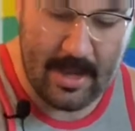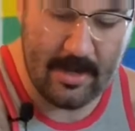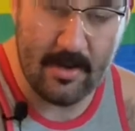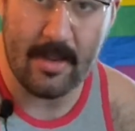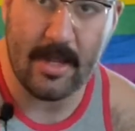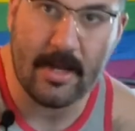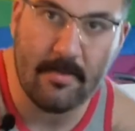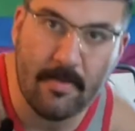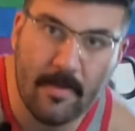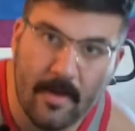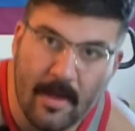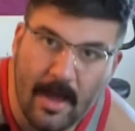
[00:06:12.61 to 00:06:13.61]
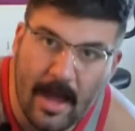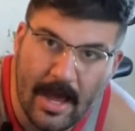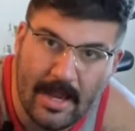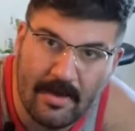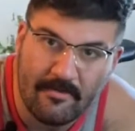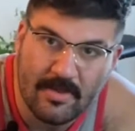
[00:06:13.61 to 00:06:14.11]
it like had
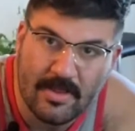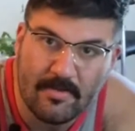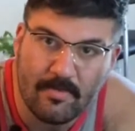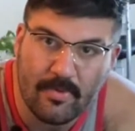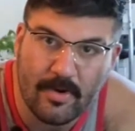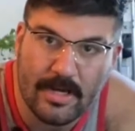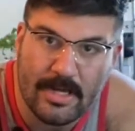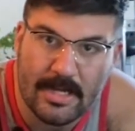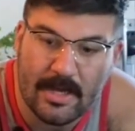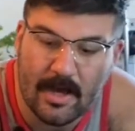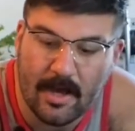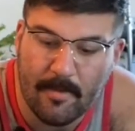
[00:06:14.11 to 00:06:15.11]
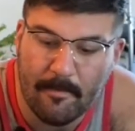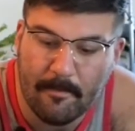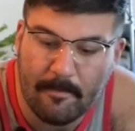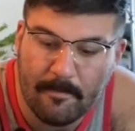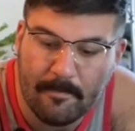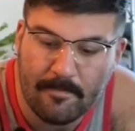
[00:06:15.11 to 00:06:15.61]
everything pretty um
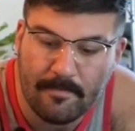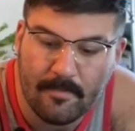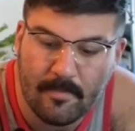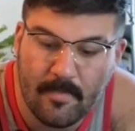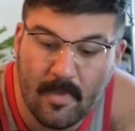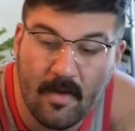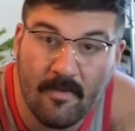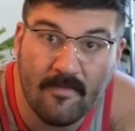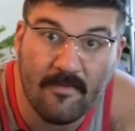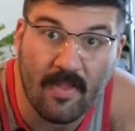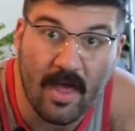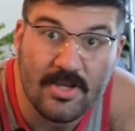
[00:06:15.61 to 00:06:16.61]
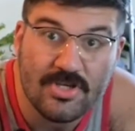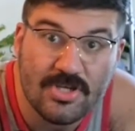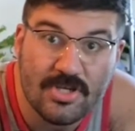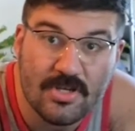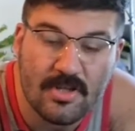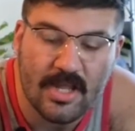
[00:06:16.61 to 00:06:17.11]
flush.
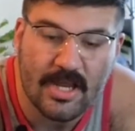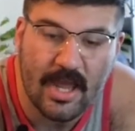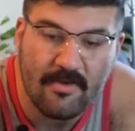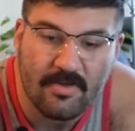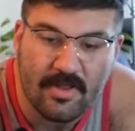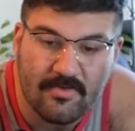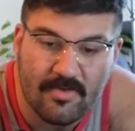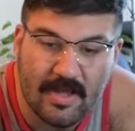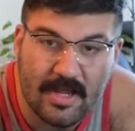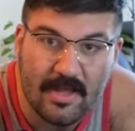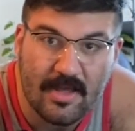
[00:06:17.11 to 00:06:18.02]
Like everything was like